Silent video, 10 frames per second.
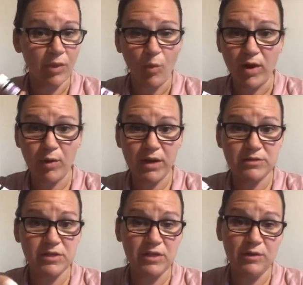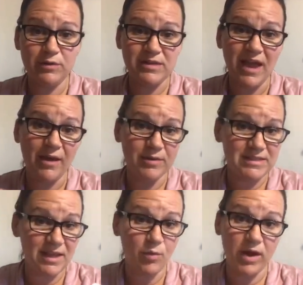what oil to use, I always
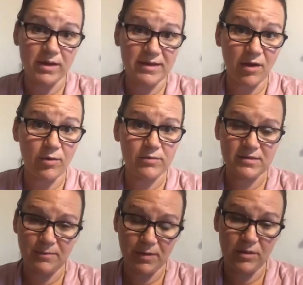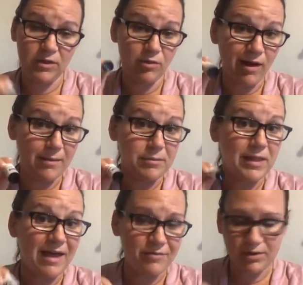say when in doubt, typically you grab
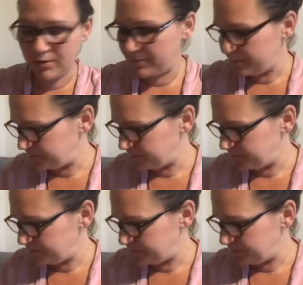lavender.